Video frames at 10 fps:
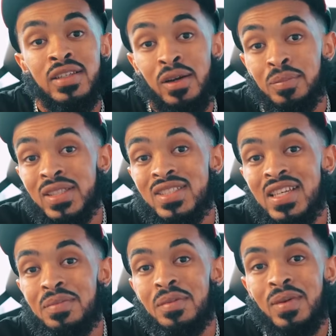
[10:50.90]
Now please
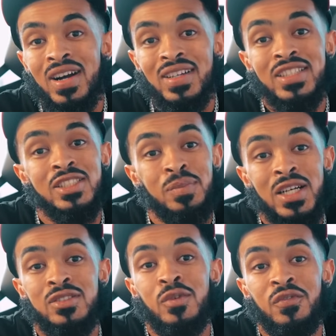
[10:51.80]
keep in mind that
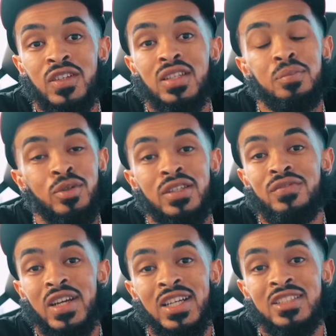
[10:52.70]
spots will fill up pretty
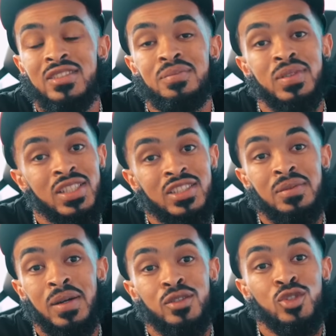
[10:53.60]
fast, because
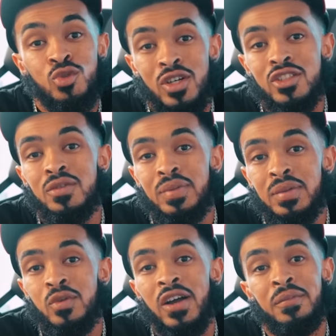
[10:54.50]
about 200
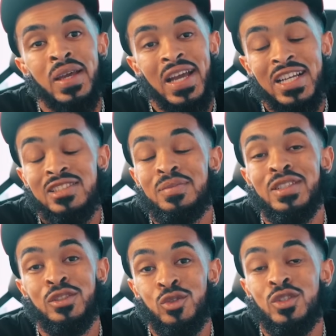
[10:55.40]
people have been asking me
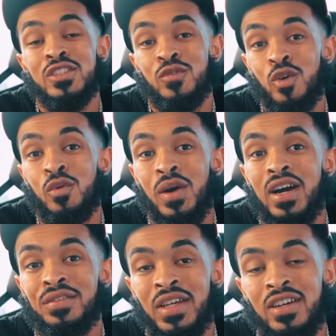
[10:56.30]
to do this for a
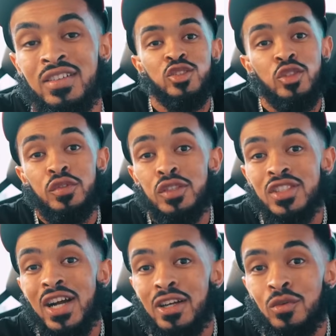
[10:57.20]
while now. So if you're
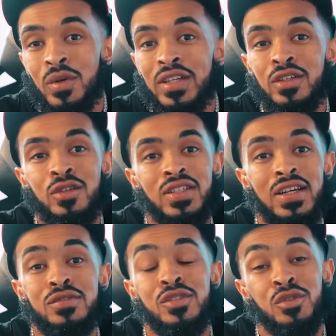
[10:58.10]
tired of waiting on
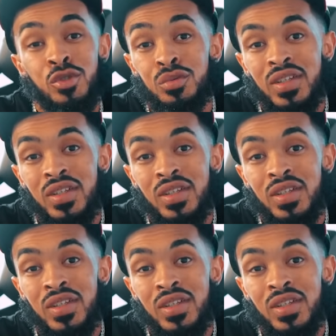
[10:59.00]
life to do